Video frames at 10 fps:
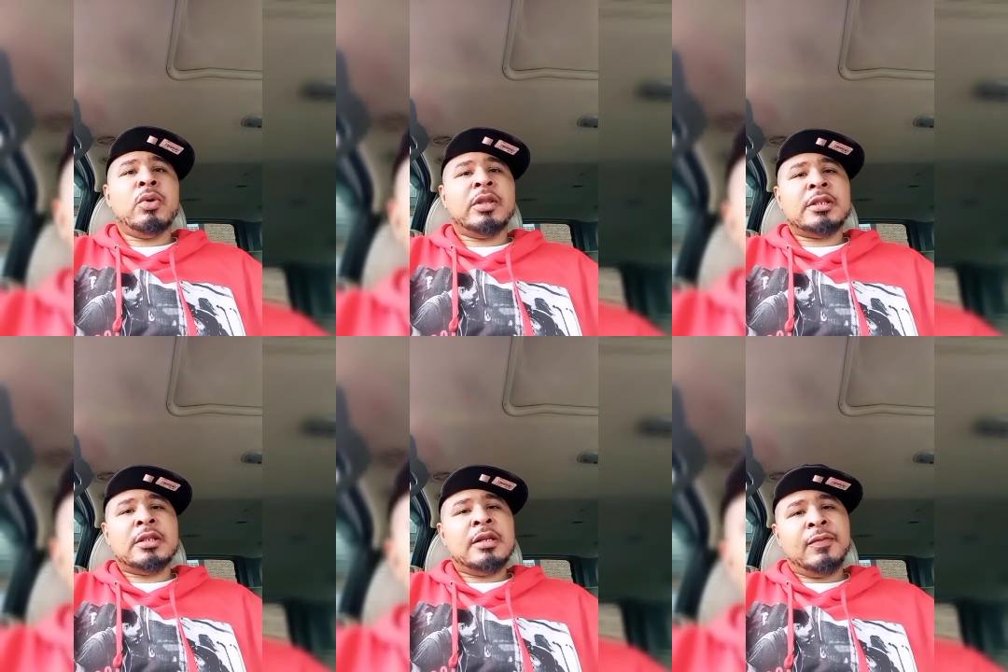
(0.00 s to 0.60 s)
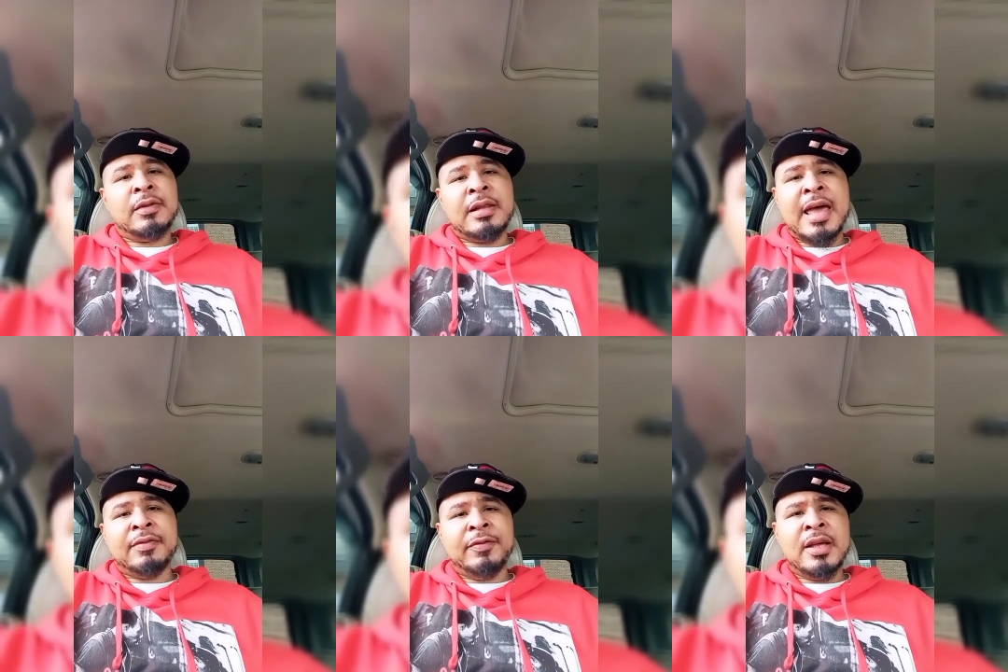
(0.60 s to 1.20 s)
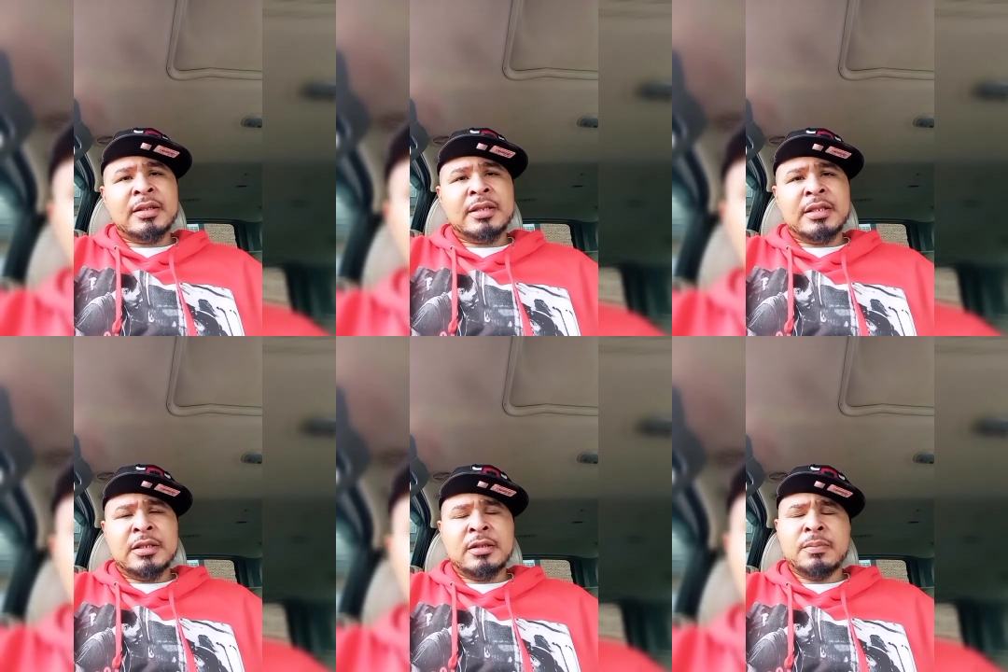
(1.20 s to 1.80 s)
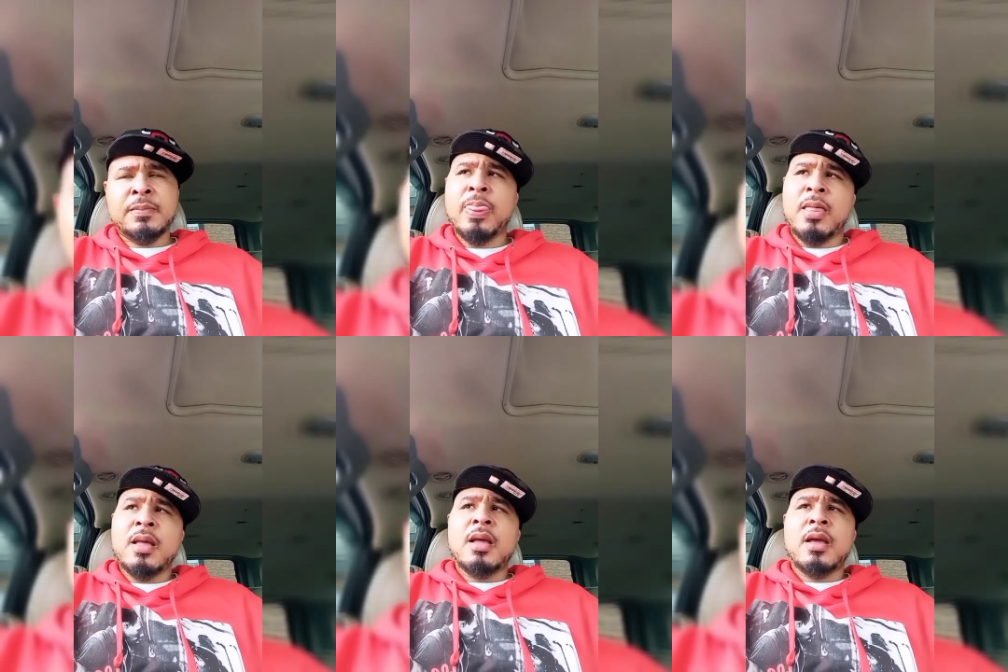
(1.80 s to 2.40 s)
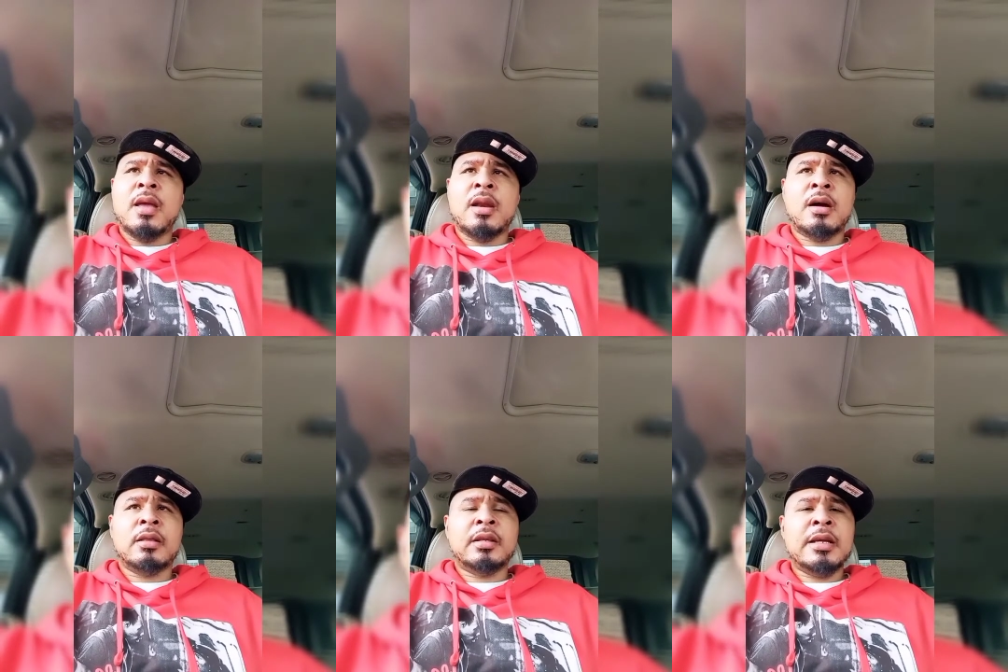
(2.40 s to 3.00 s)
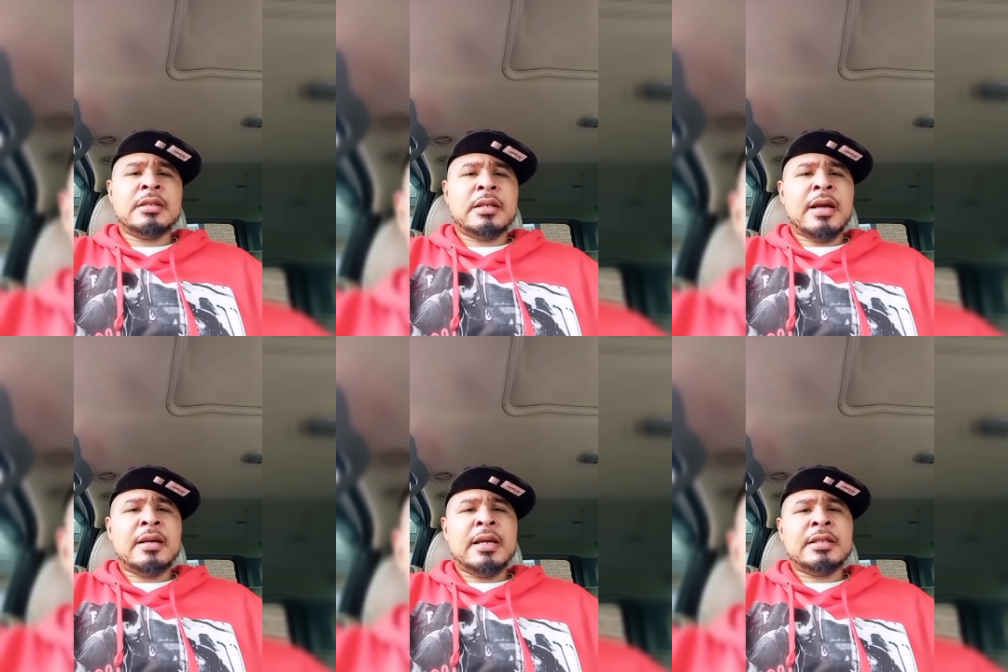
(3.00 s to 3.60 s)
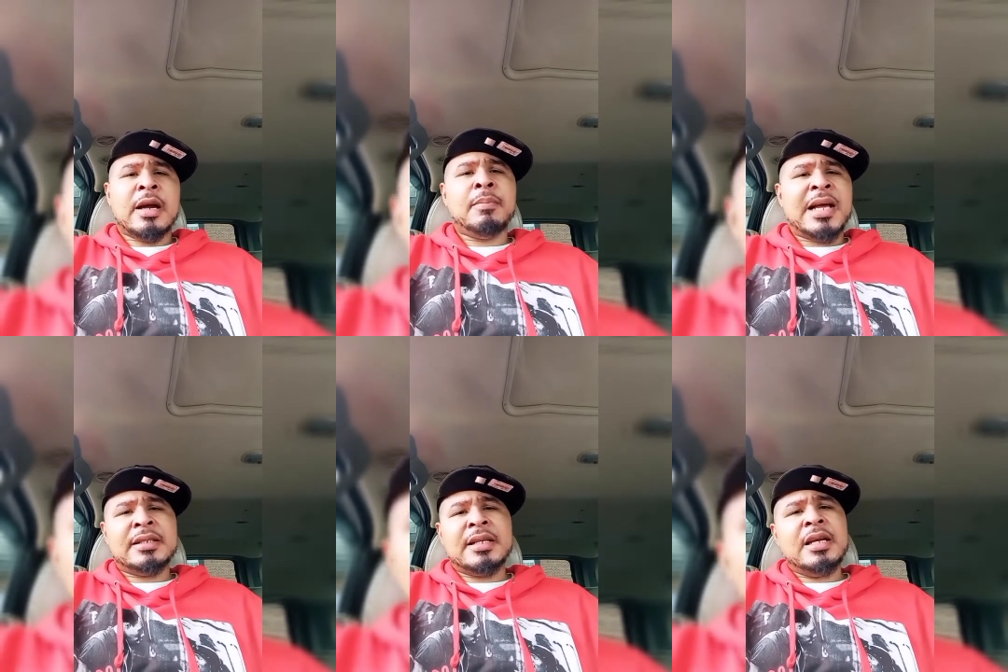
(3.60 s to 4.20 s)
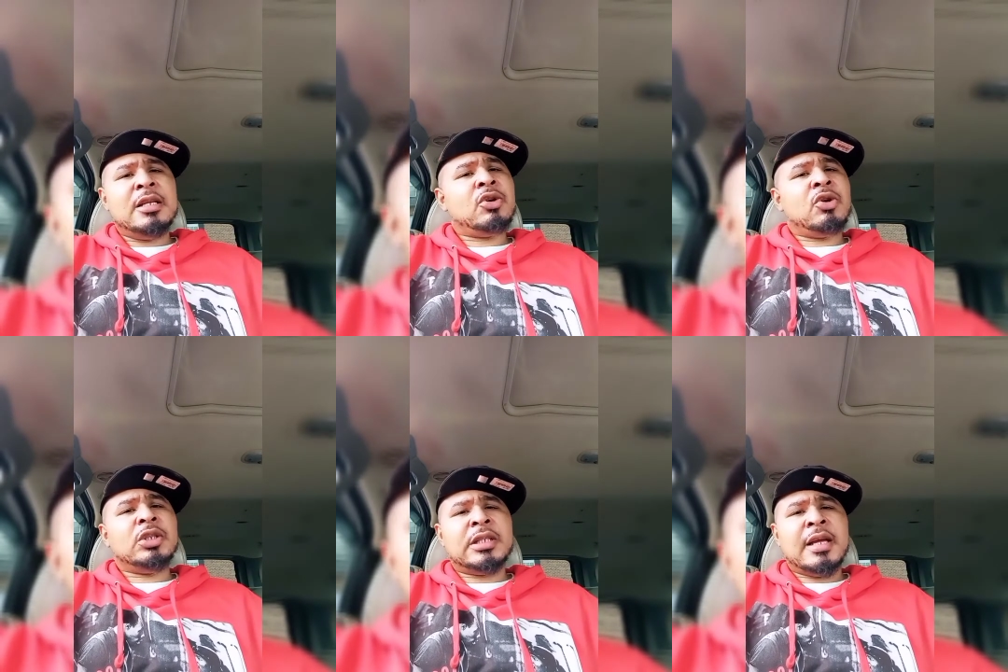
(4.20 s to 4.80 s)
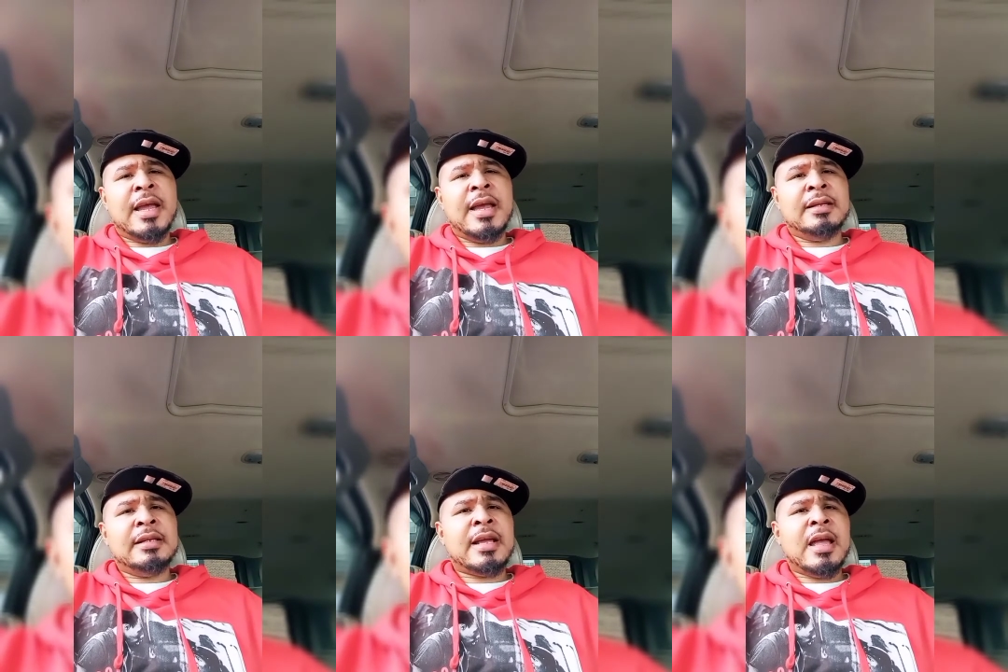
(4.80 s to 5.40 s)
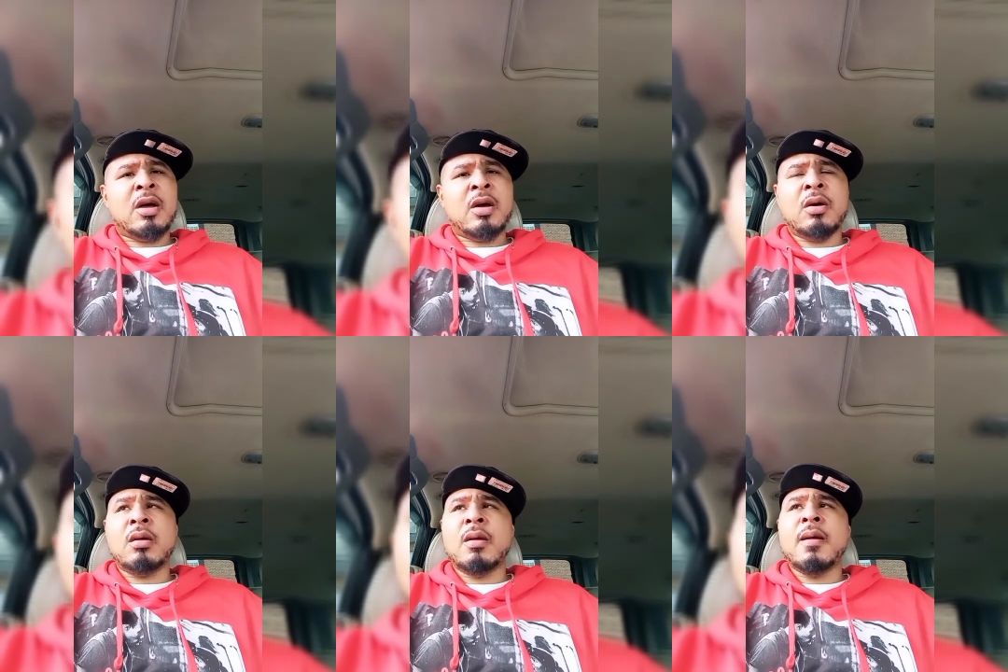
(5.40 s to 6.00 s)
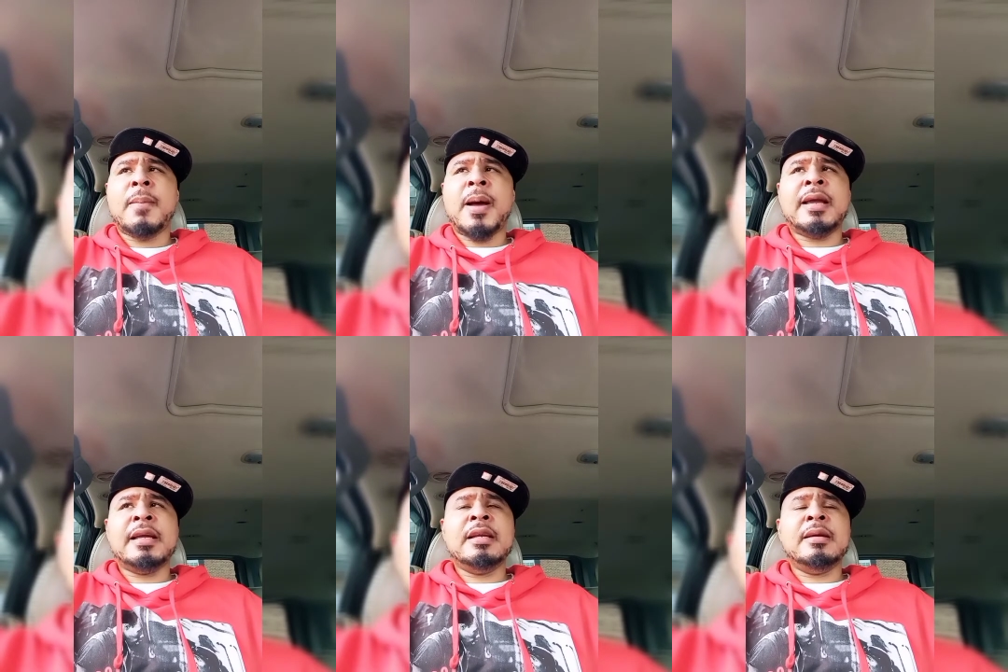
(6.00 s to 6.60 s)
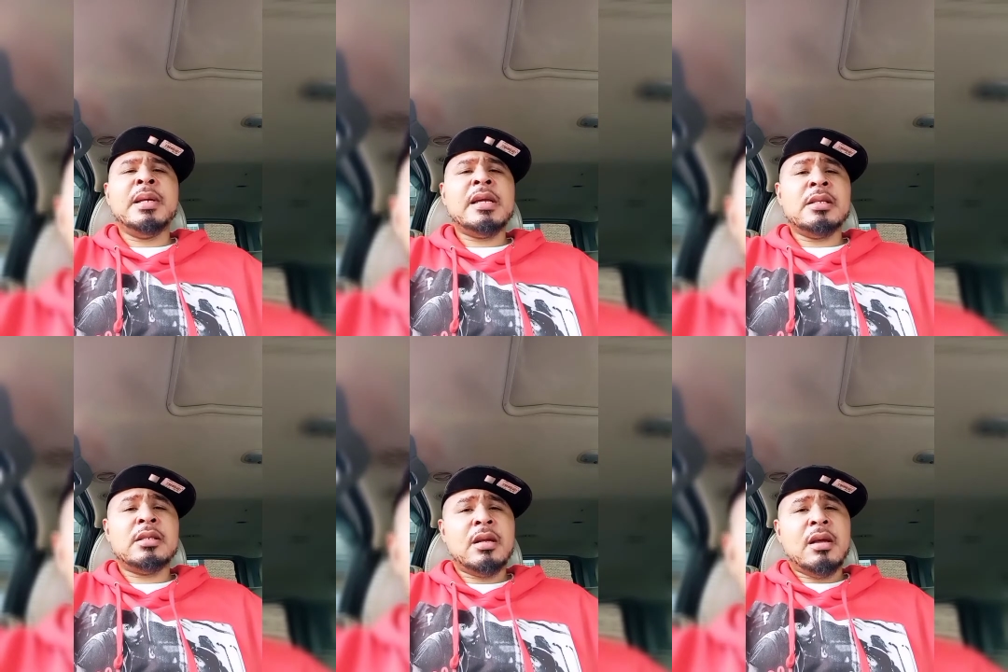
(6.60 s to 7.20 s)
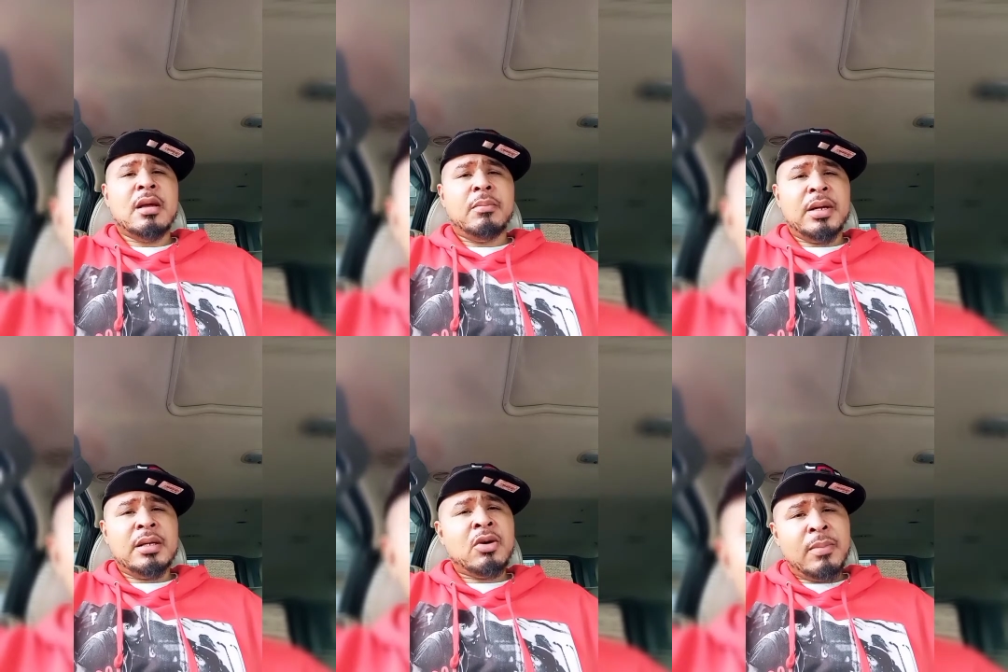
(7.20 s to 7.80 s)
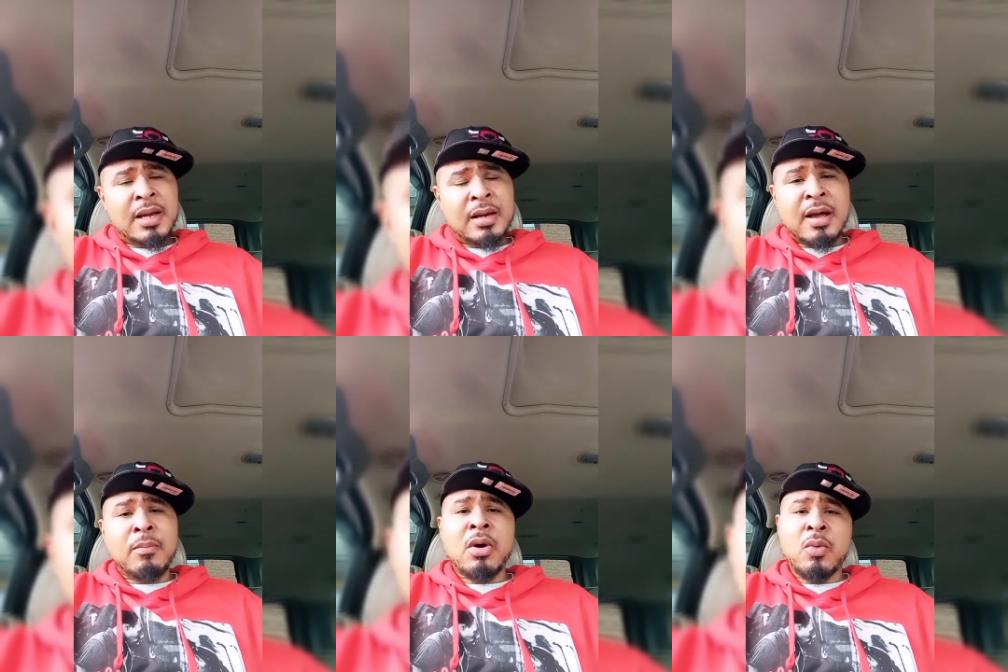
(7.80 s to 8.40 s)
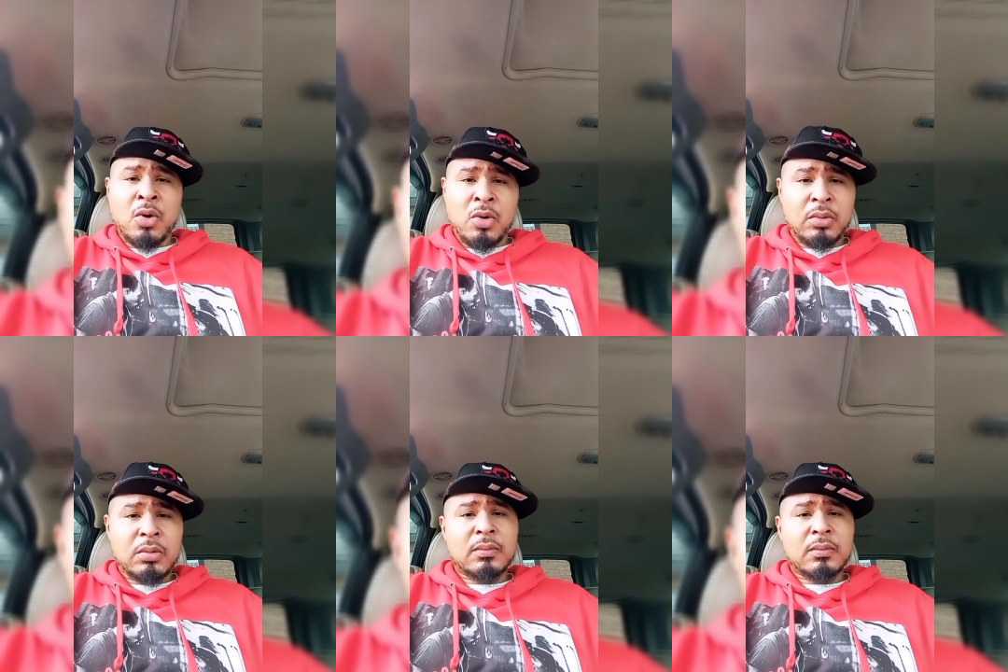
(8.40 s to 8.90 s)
with his length and athleticism and things of that nature. I'm not saying he's going to shut AD down by any means, but he going to make that boy work.